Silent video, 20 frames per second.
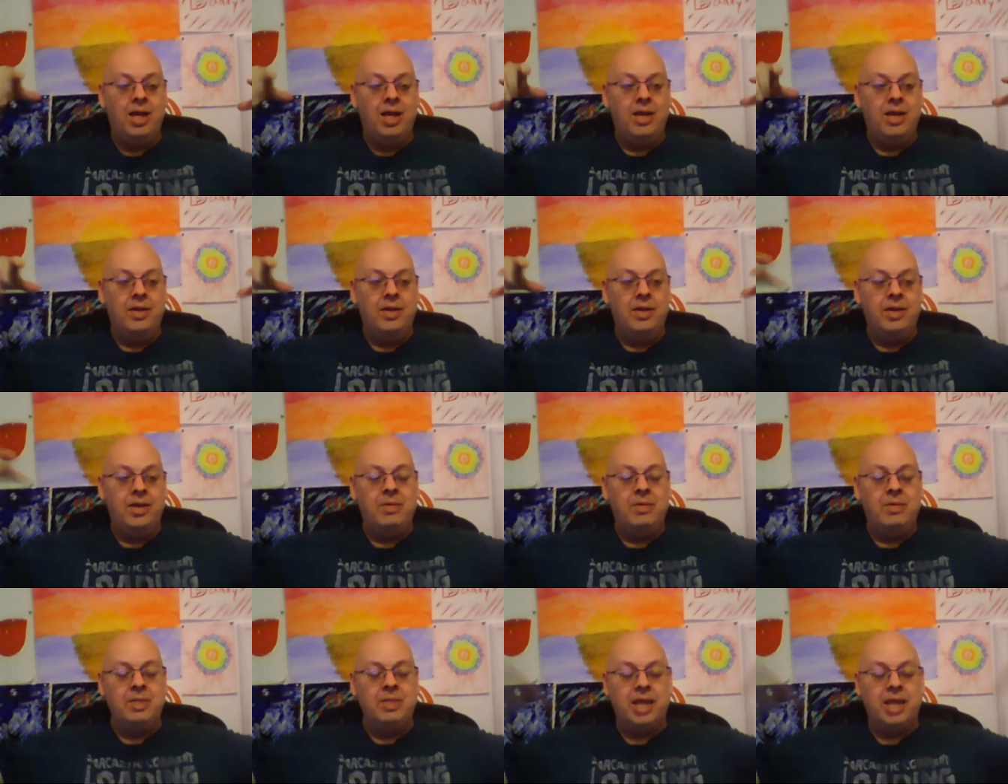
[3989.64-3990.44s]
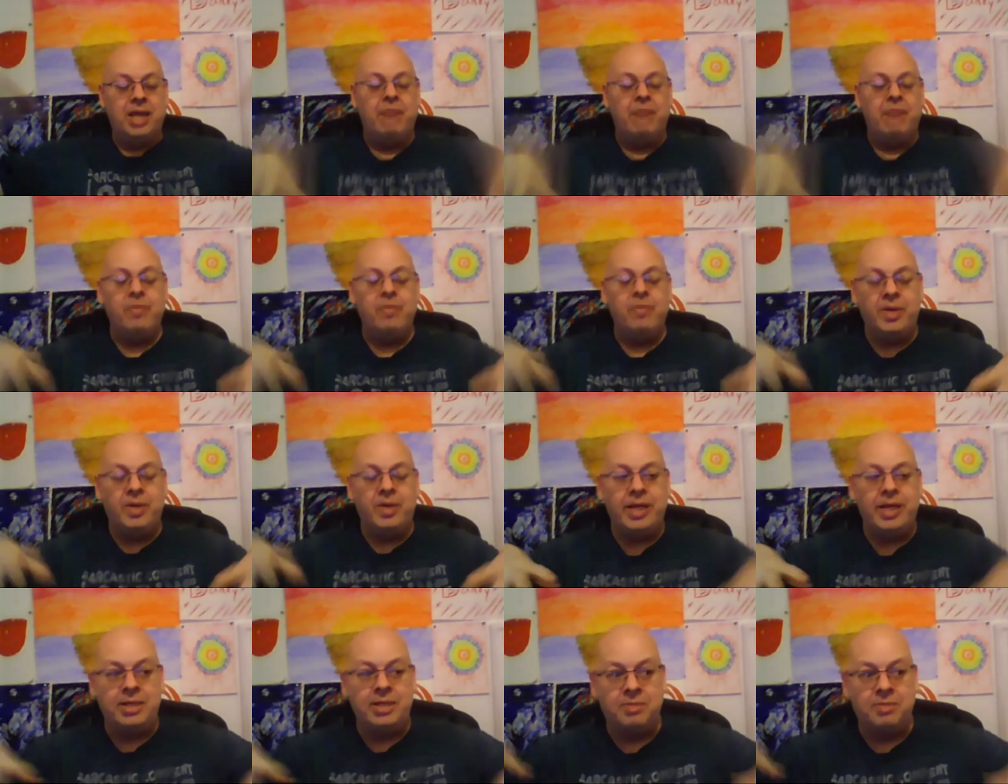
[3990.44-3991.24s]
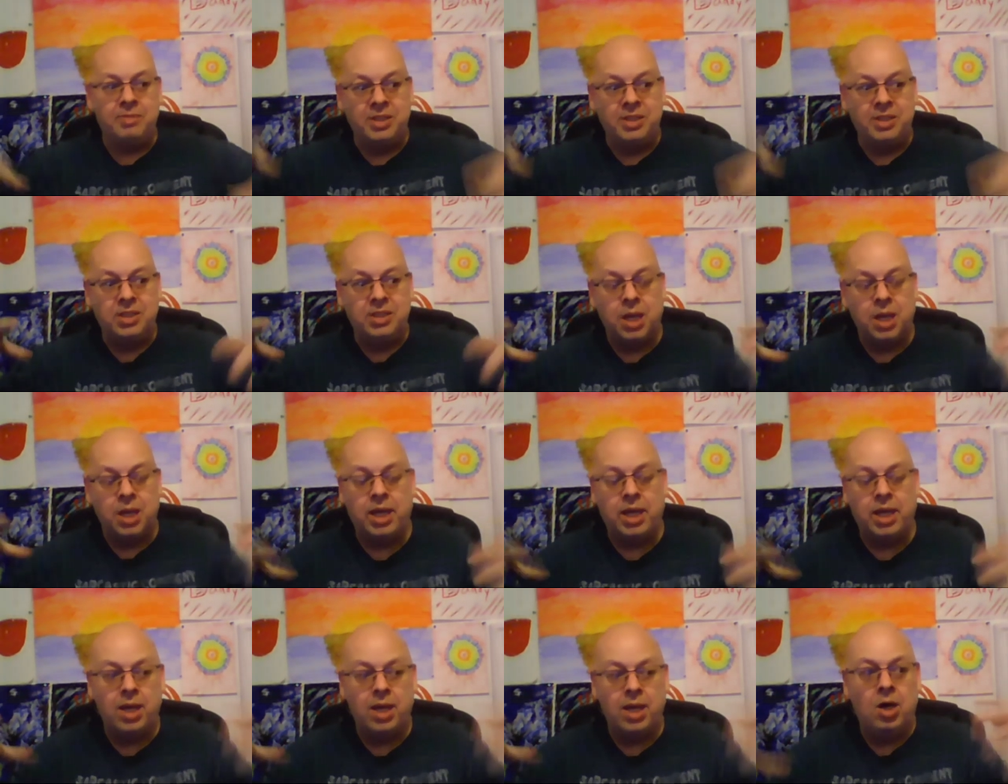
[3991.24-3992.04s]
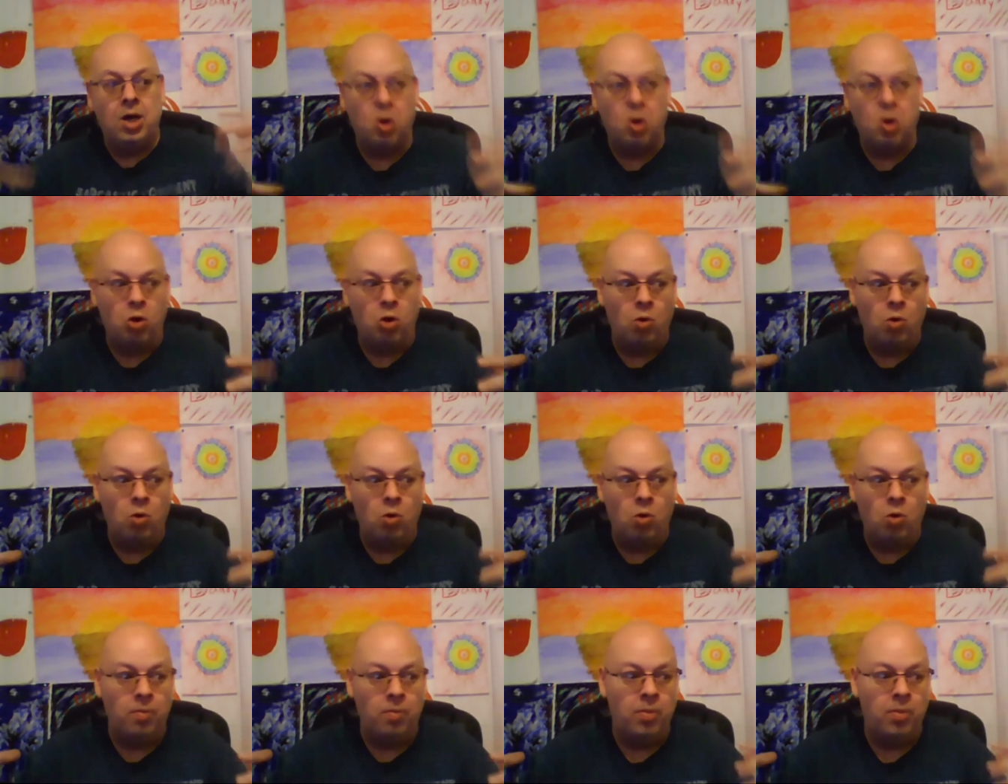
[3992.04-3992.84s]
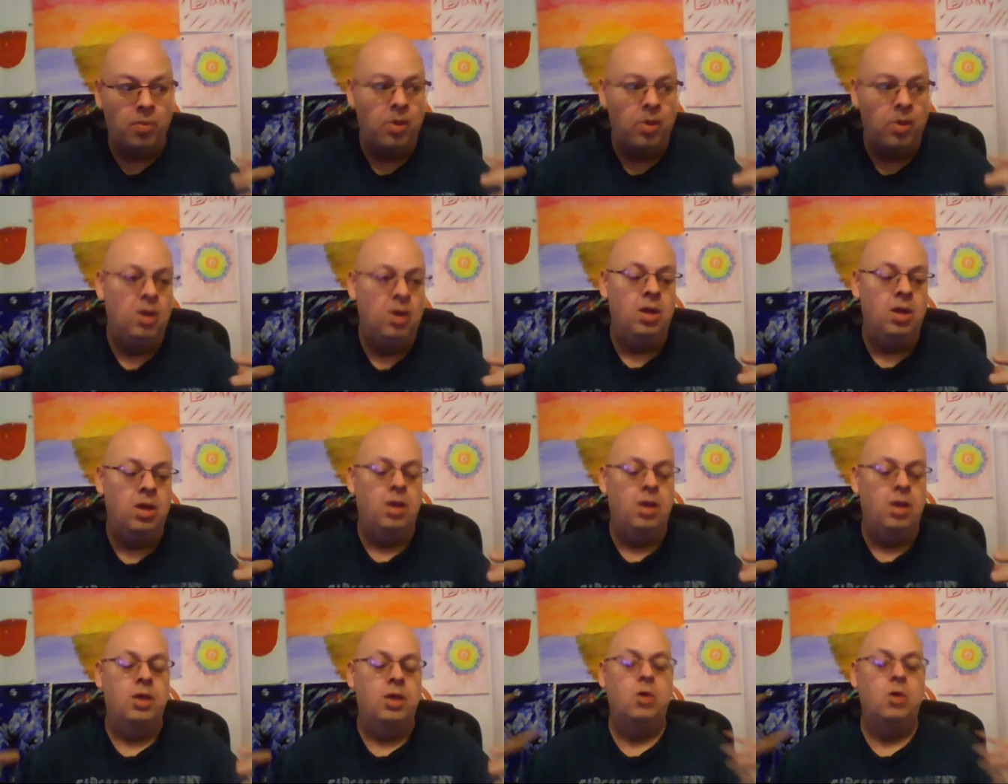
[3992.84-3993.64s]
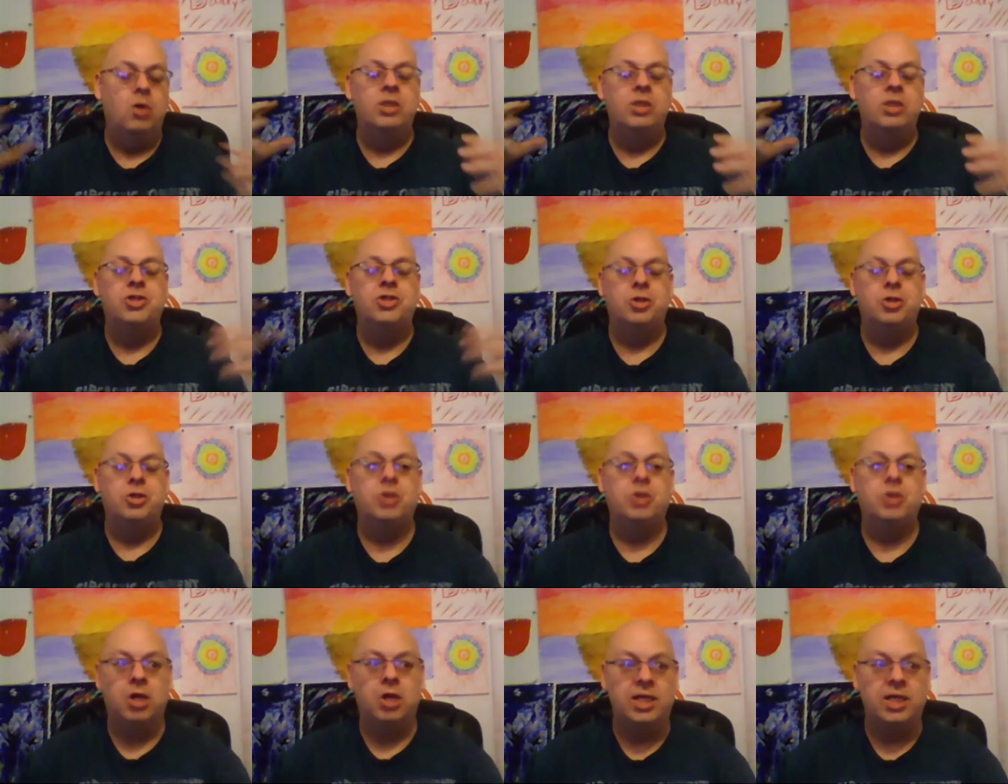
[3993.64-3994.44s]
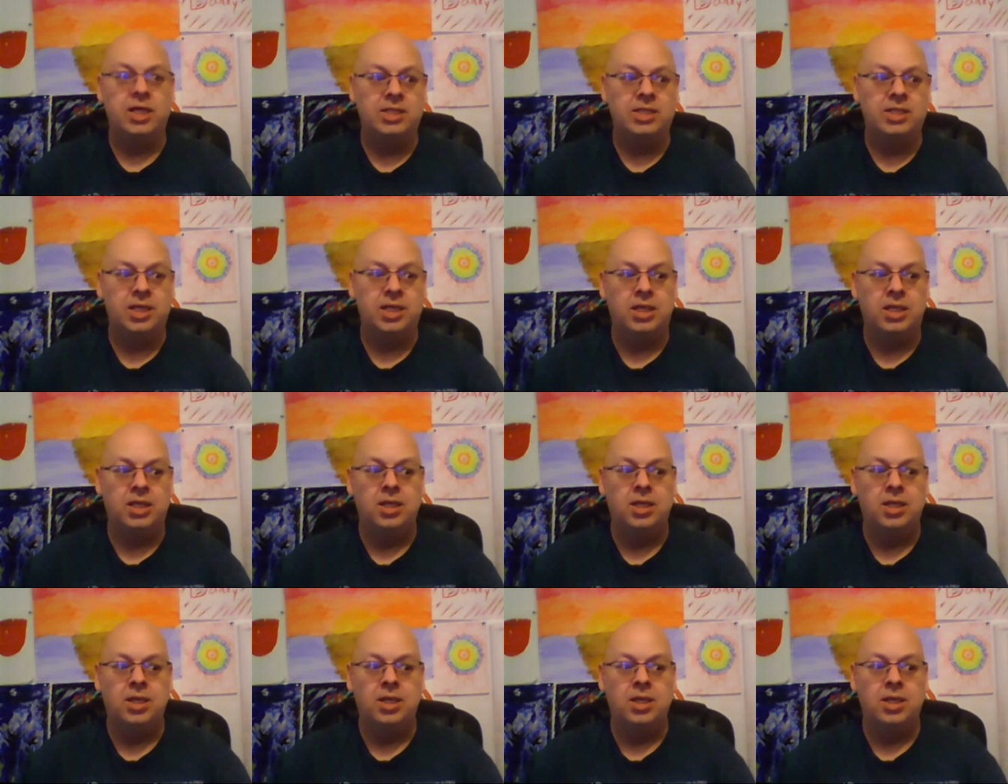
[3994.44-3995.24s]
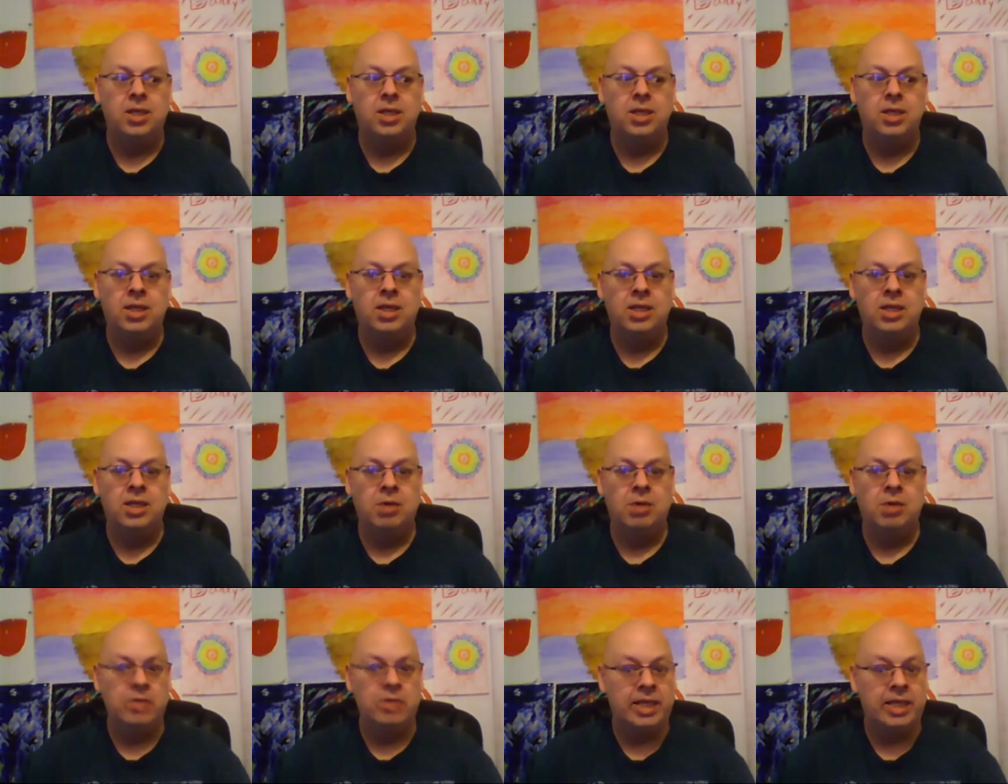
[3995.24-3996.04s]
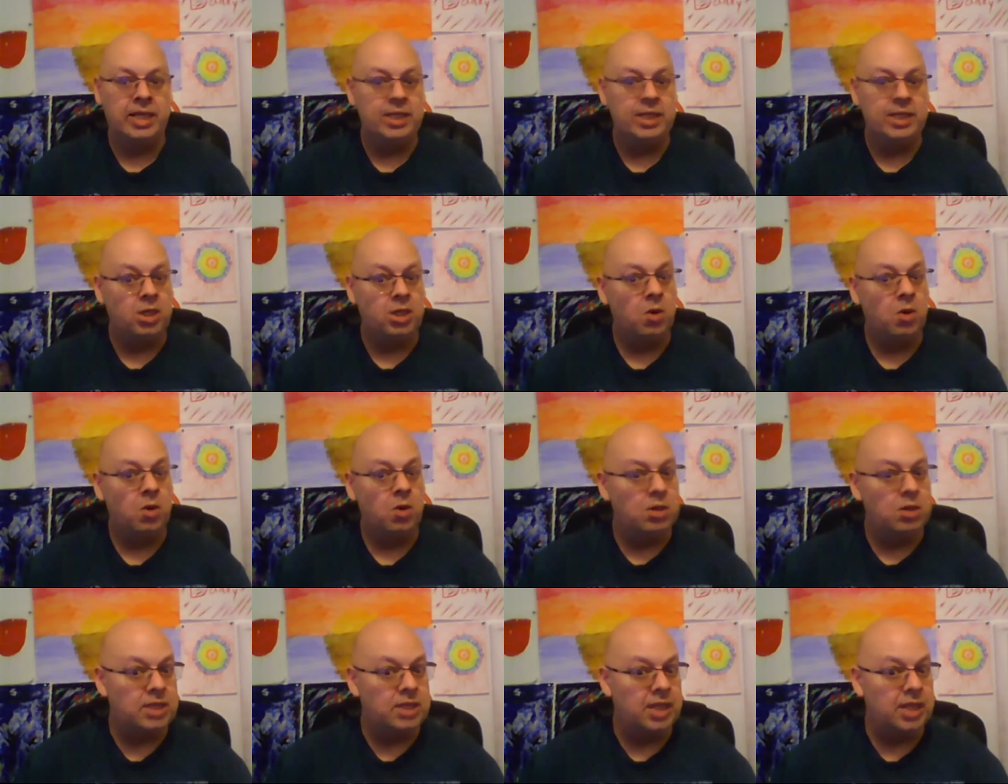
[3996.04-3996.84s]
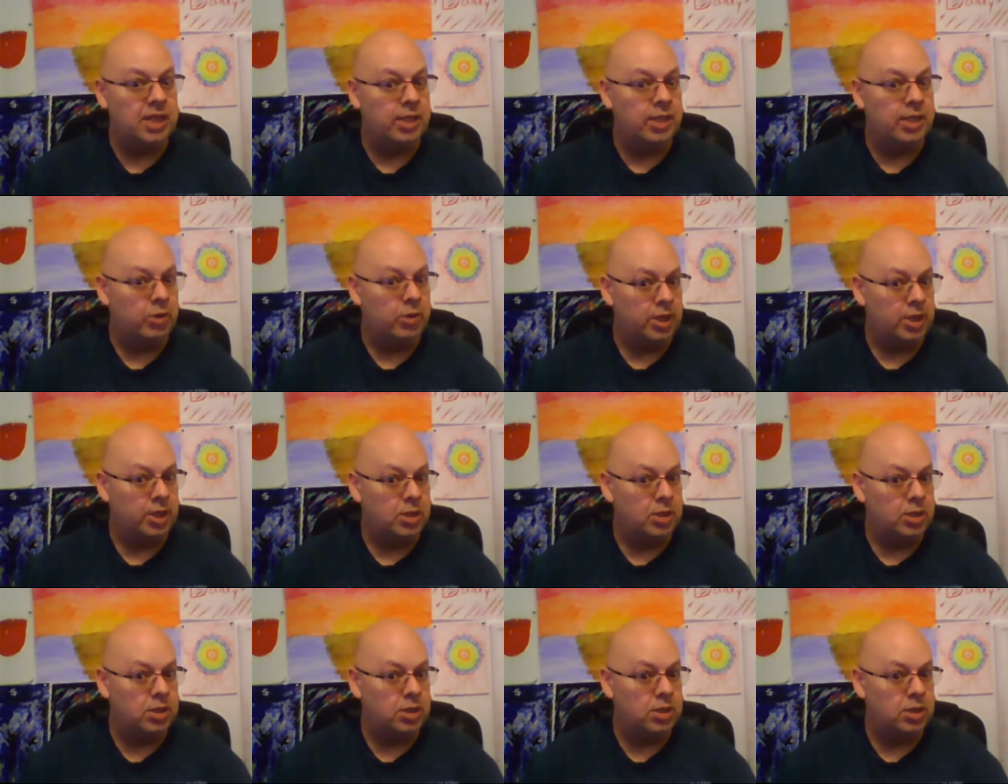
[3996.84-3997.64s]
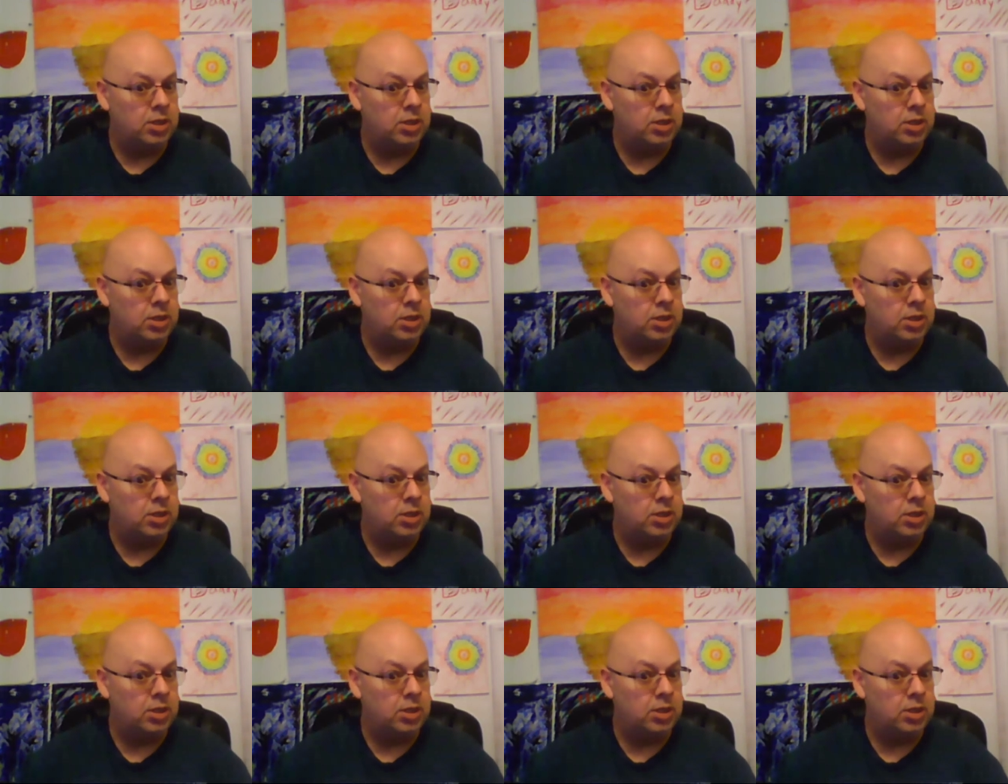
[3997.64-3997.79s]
Yeah, because everybody's been stuck at home, going stir crazy, and now when they get to go outside, they go nuts.